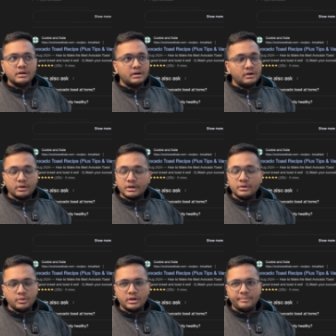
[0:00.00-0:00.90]
uh, on a
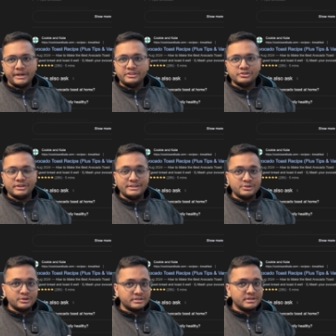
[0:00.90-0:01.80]
Google page, right?
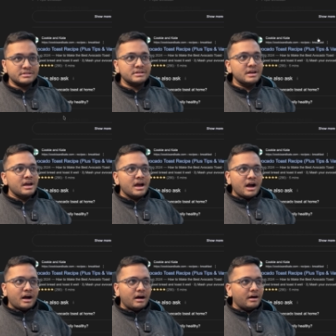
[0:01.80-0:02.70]
So this is
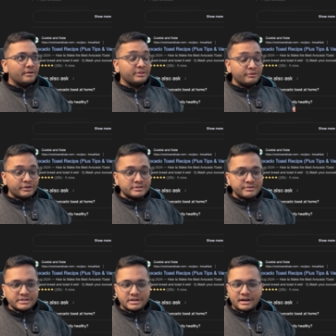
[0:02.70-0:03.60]
uh, the first
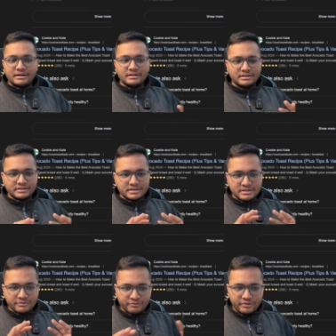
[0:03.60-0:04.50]
feature, and this is
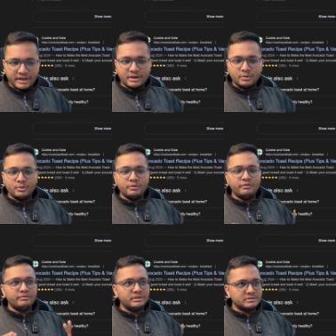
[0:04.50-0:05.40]
very cool,
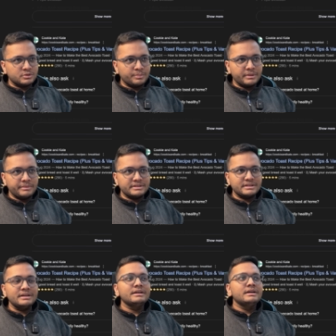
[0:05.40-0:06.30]
super
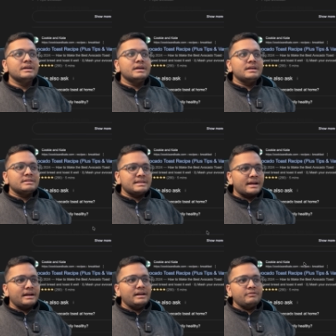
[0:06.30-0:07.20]
amazing.
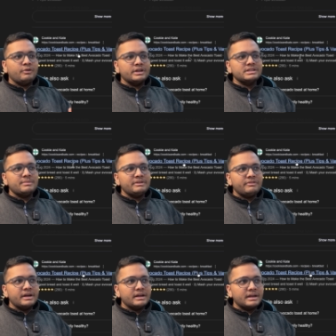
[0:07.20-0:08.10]
Secondly, for example, if
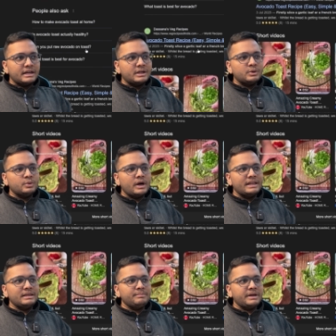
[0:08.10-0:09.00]
I get to
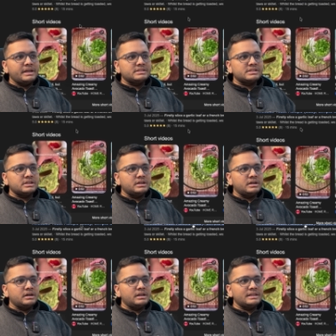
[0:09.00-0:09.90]
any page,
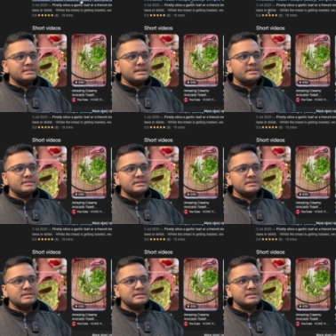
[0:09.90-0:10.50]
uh, let's say this